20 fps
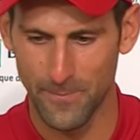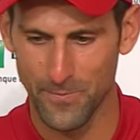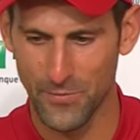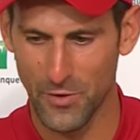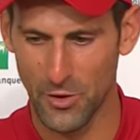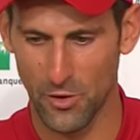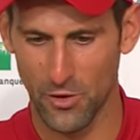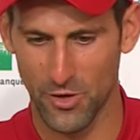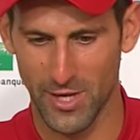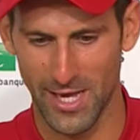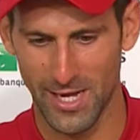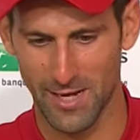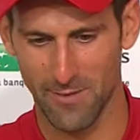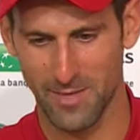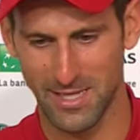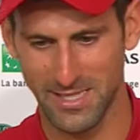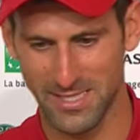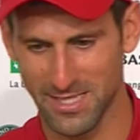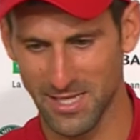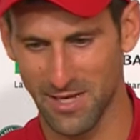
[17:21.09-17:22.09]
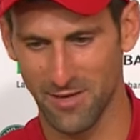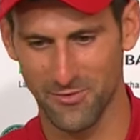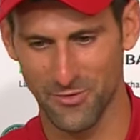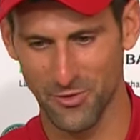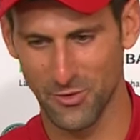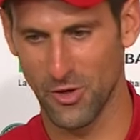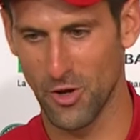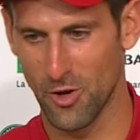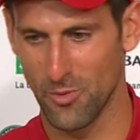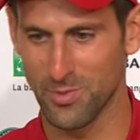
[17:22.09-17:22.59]
you know, getting myself
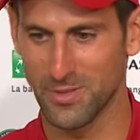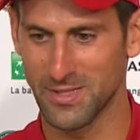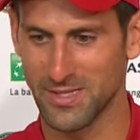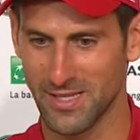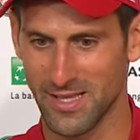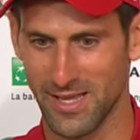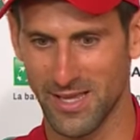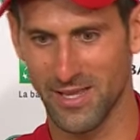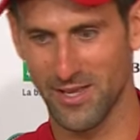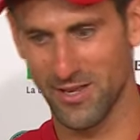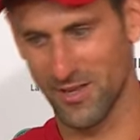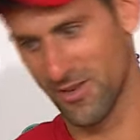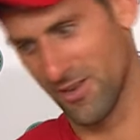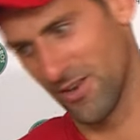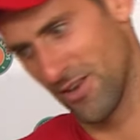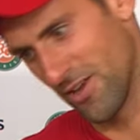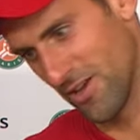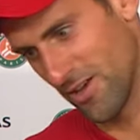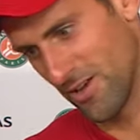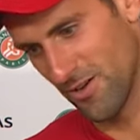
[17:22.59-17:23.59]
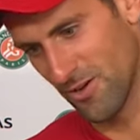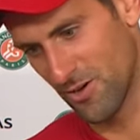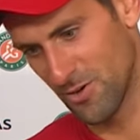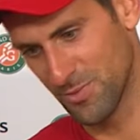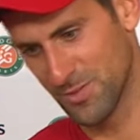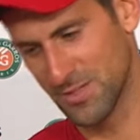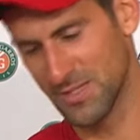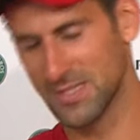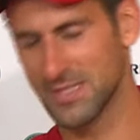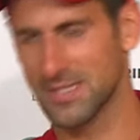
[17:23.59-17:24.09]
to the
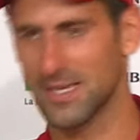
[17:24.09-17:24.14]
opposite